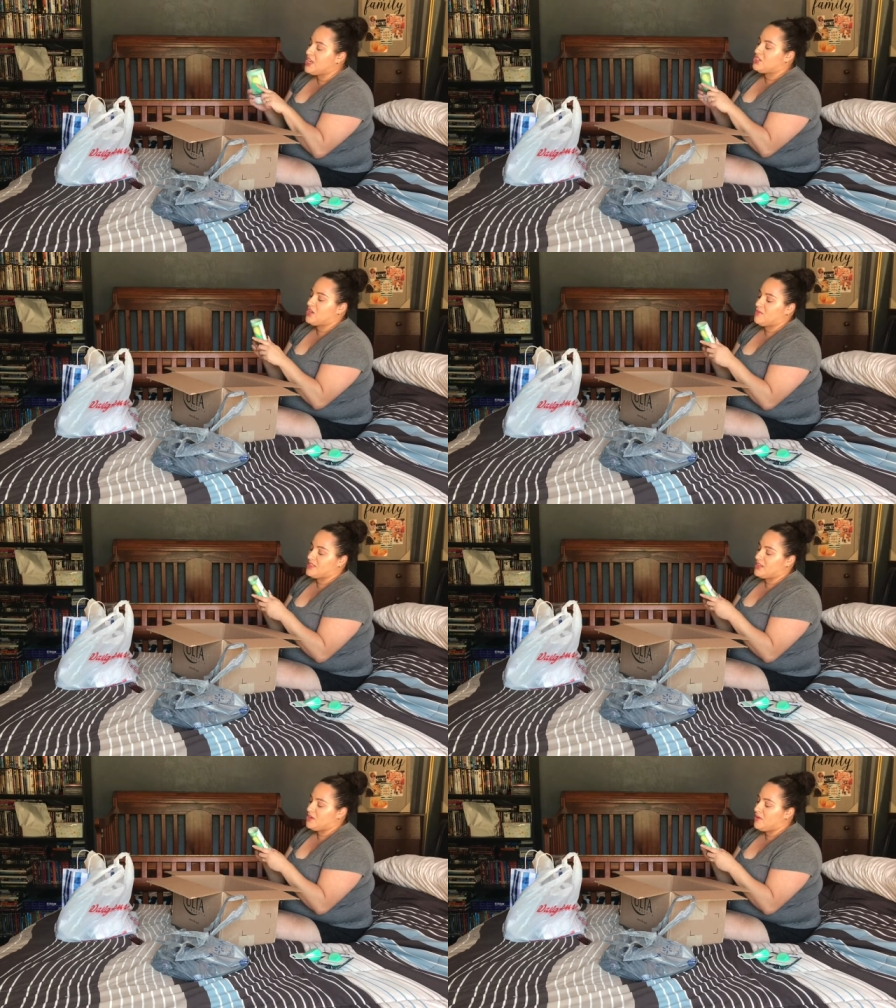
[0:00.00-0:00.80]
So I
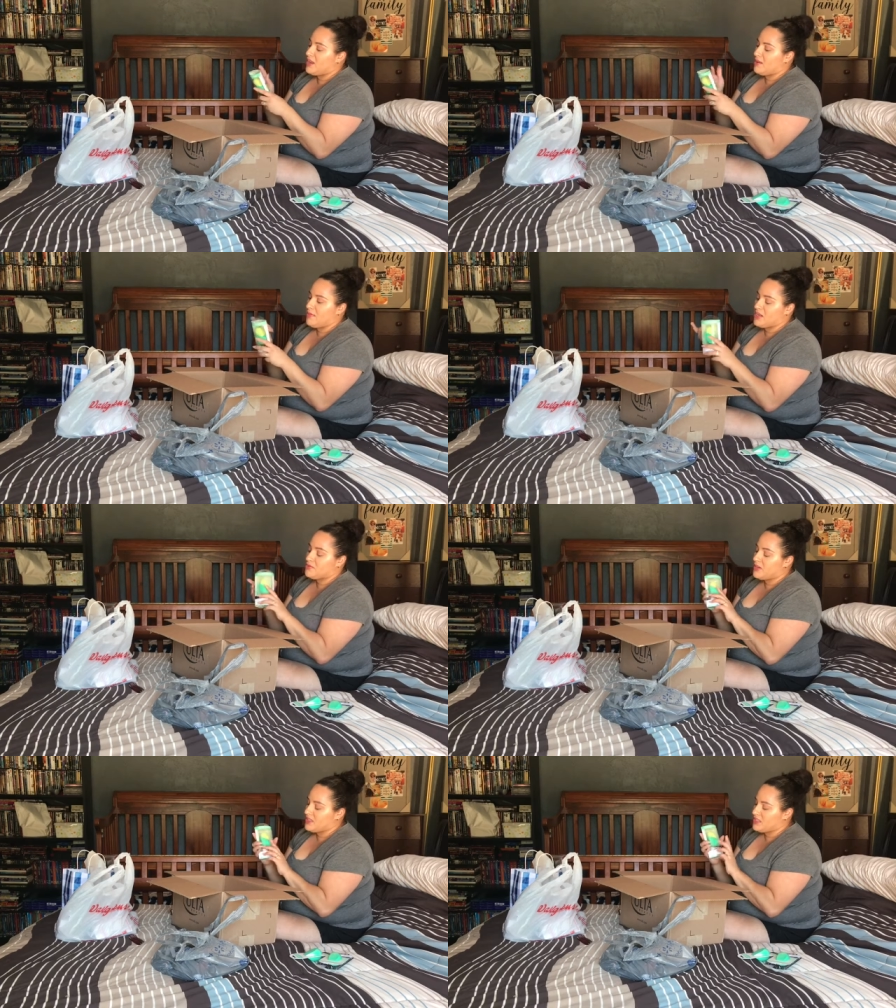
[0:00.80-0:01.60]
was like, you know what? I might as
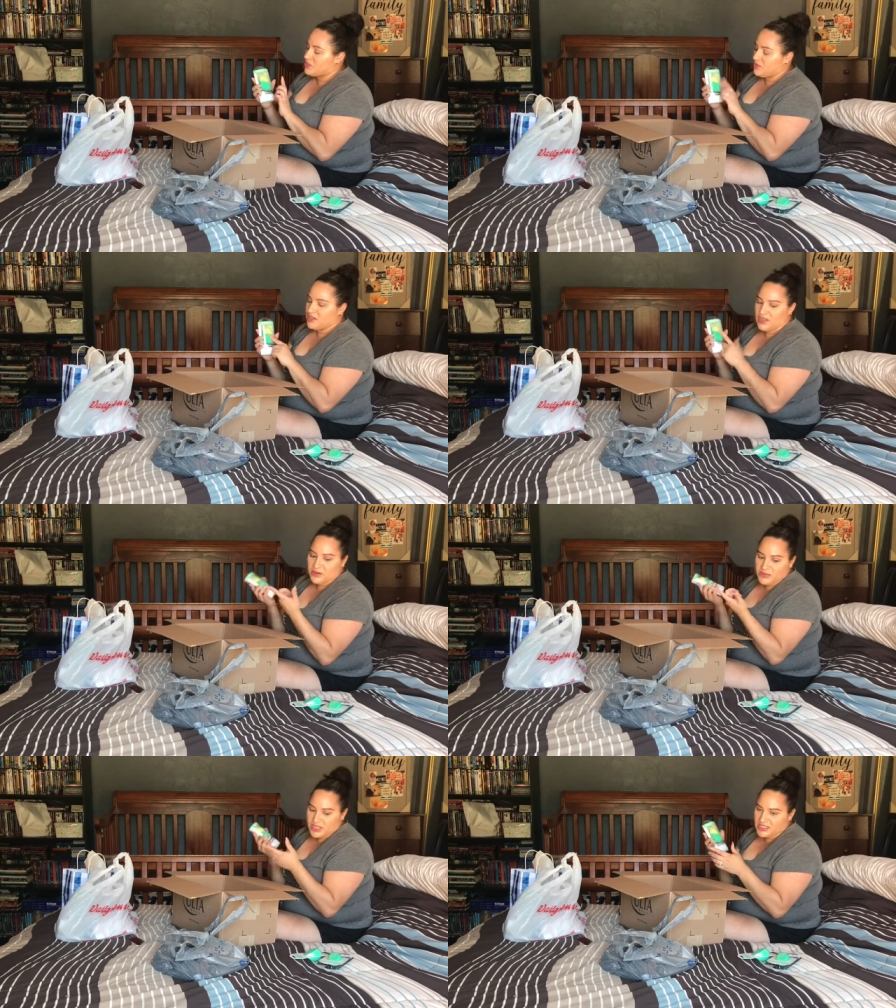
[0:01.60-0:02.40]
well get this one.
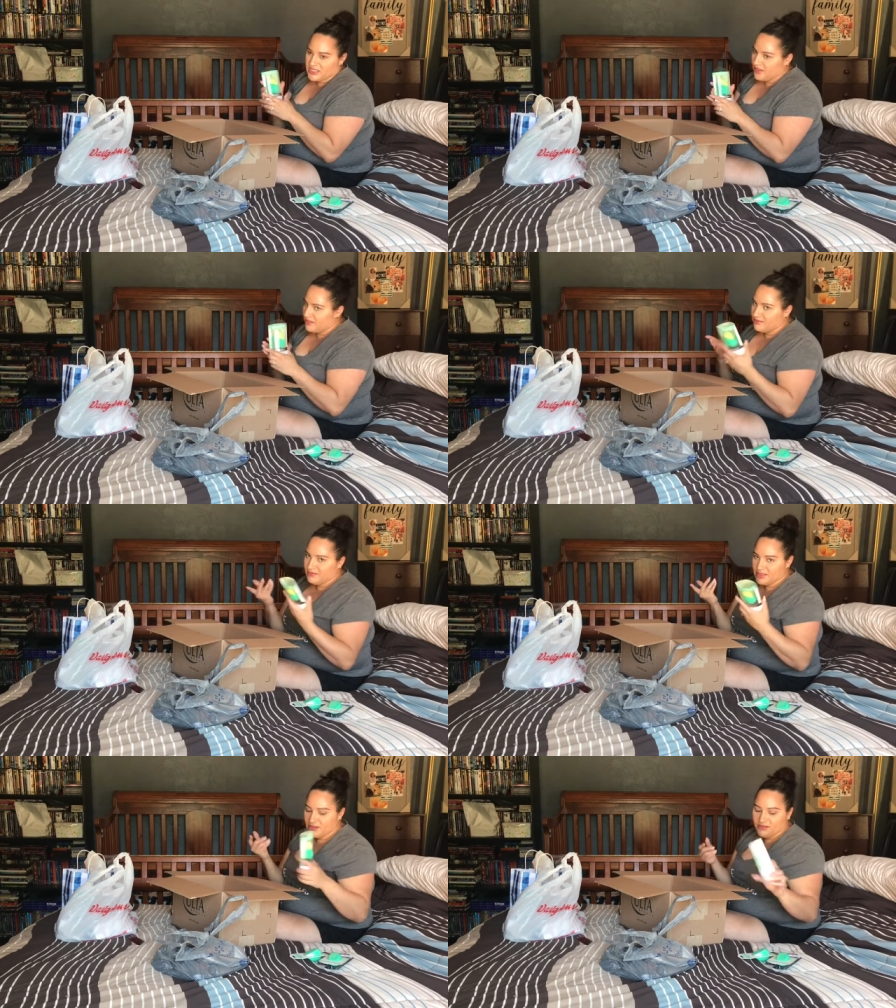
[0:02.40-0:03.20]
It was on sale.
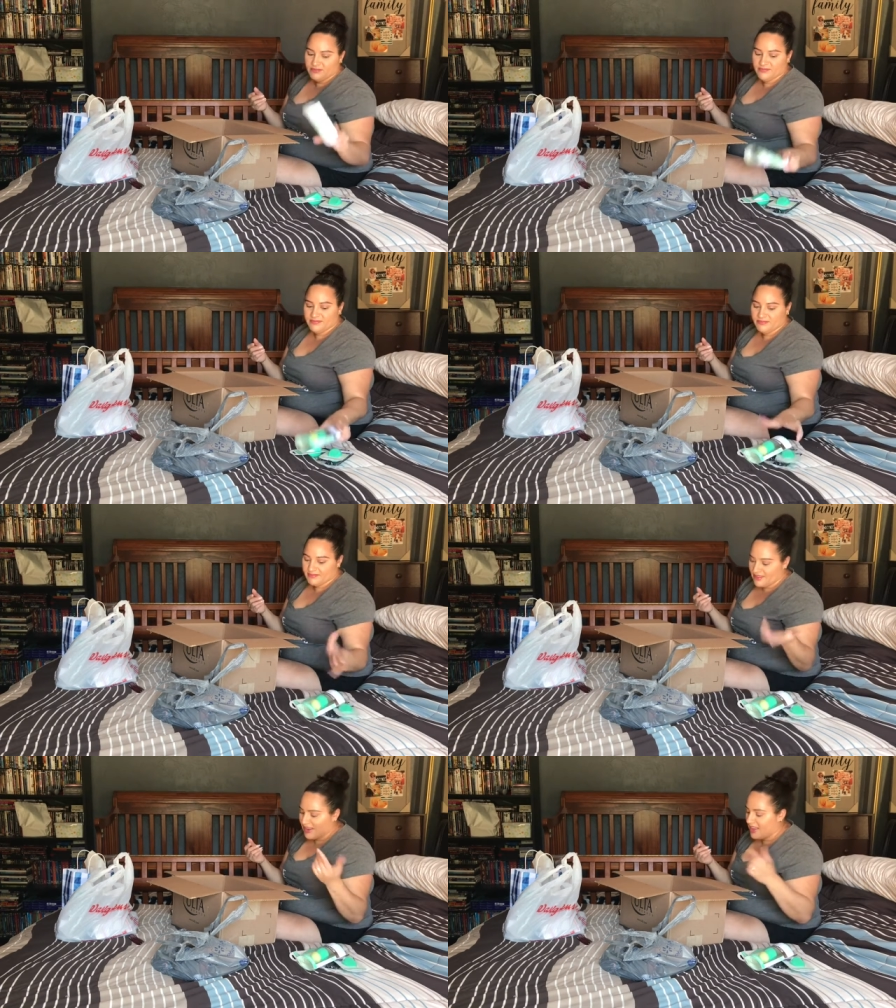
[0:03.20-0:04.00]
So
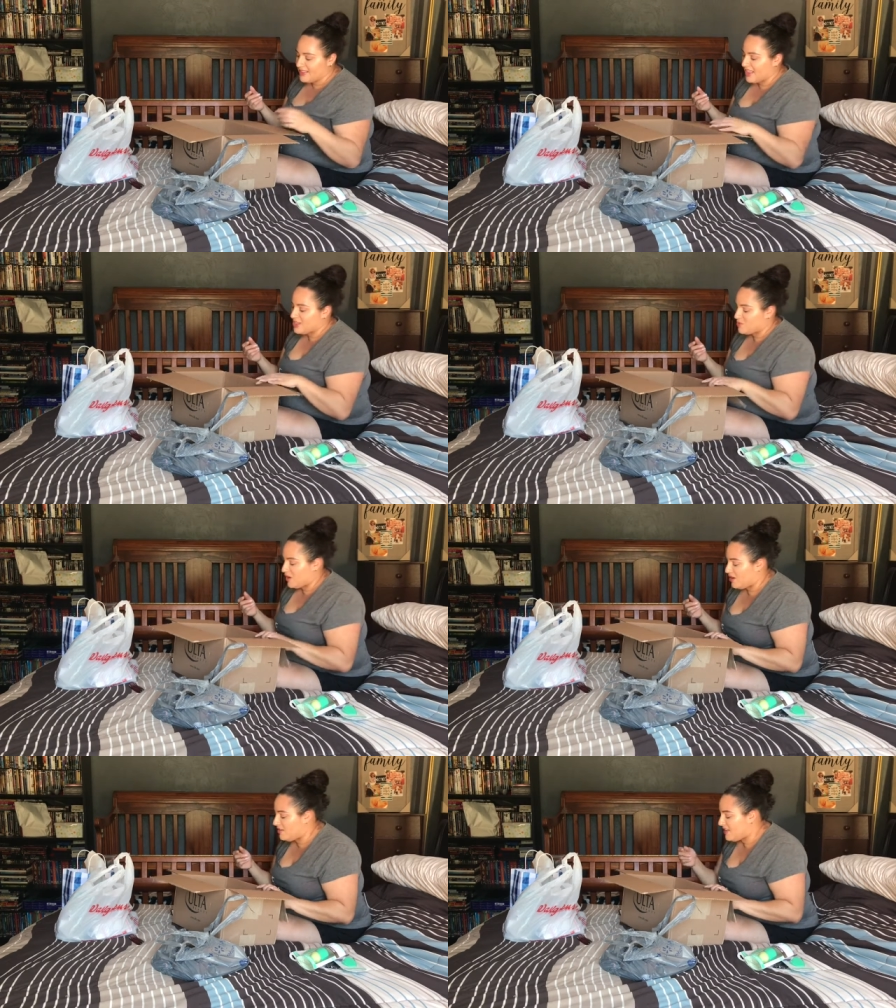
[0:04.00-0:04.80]
I got that as
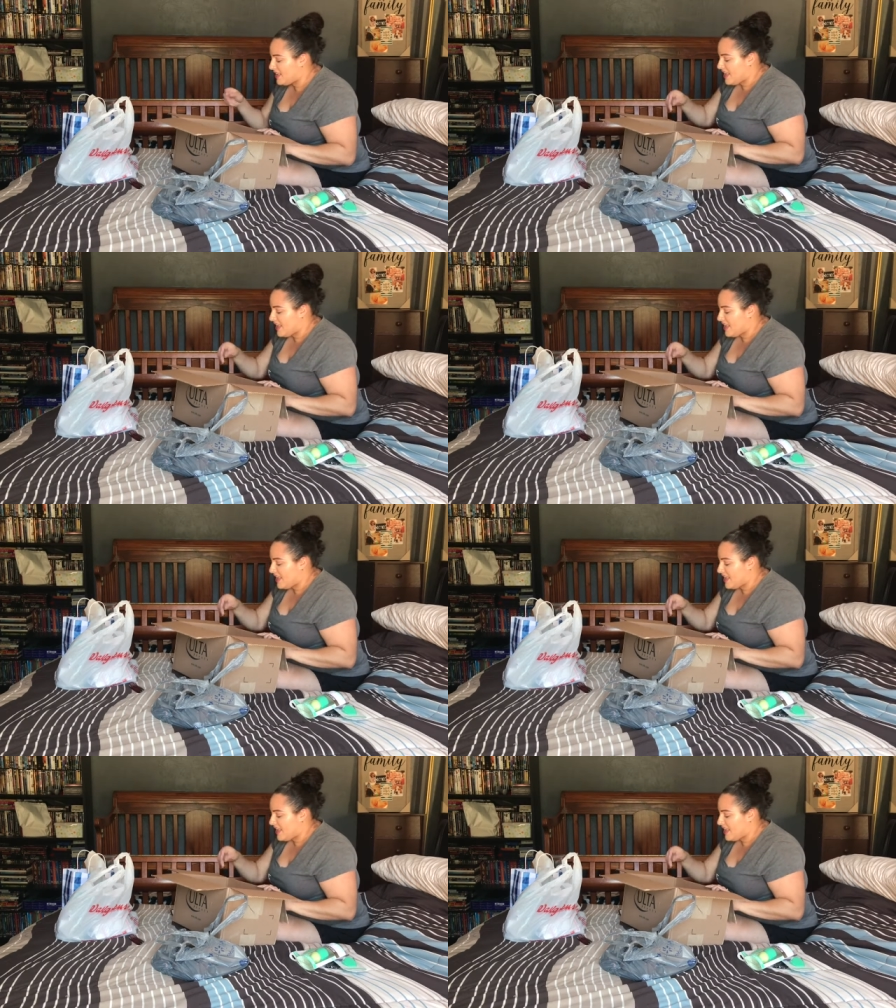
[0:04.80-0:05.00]
well.